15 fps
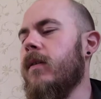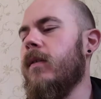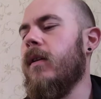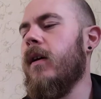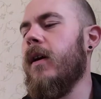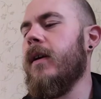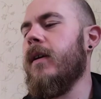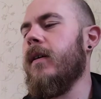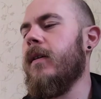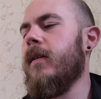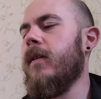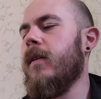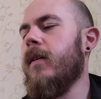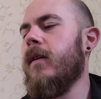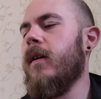Like,
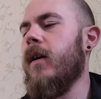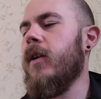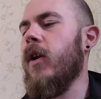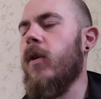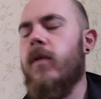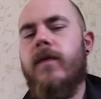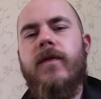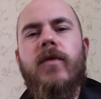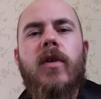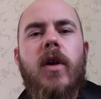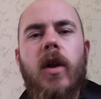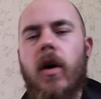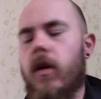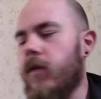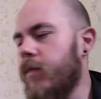I know for a
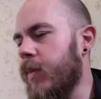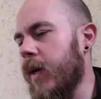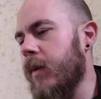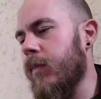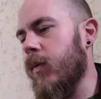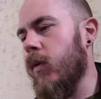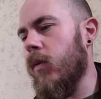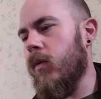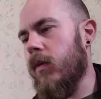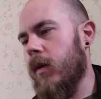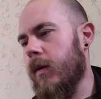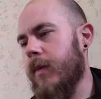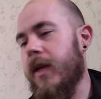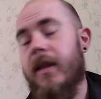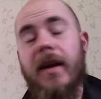lot of people,
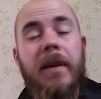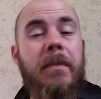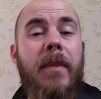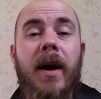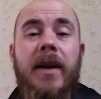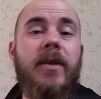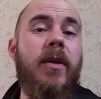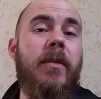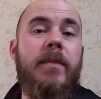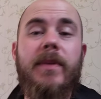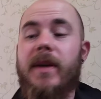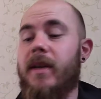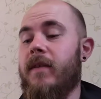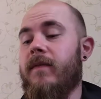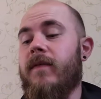I mean, that might not
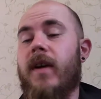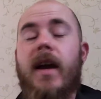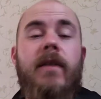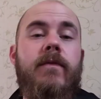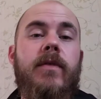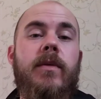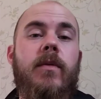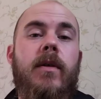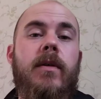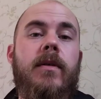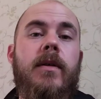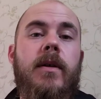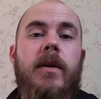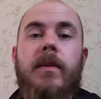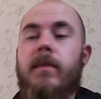be for
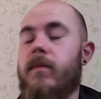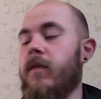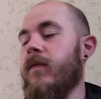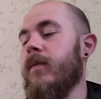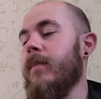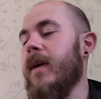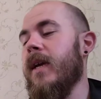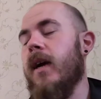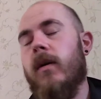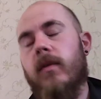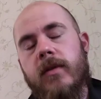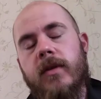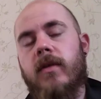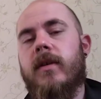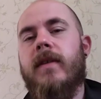everyone, but for me, I
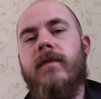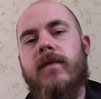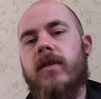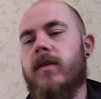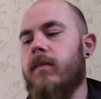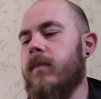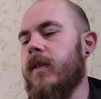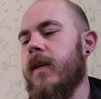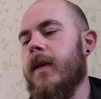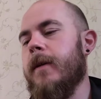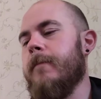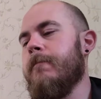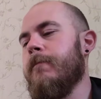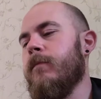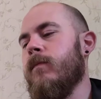was looking for
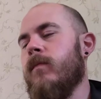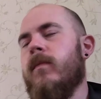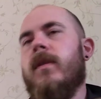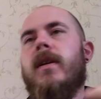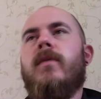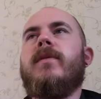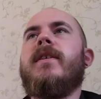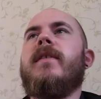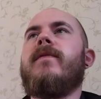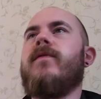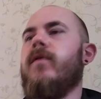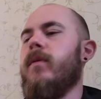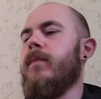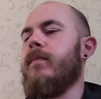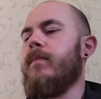something a little
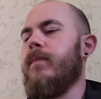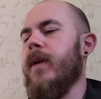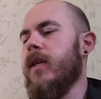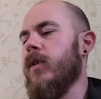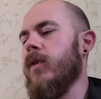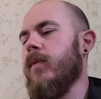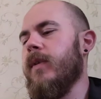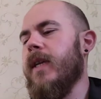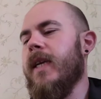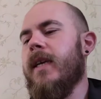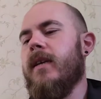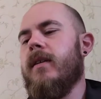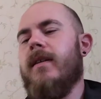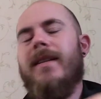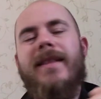different, a bit
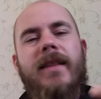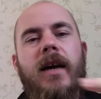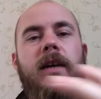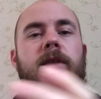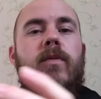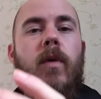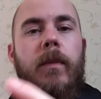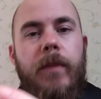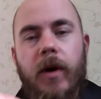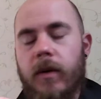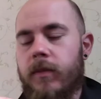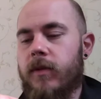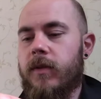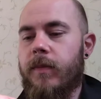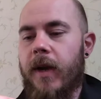unique, and that's what
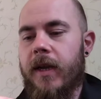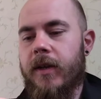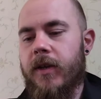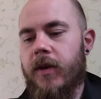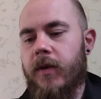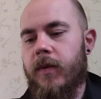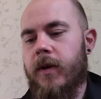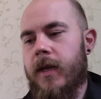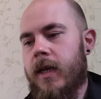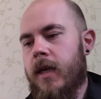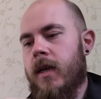Barbers Bay do.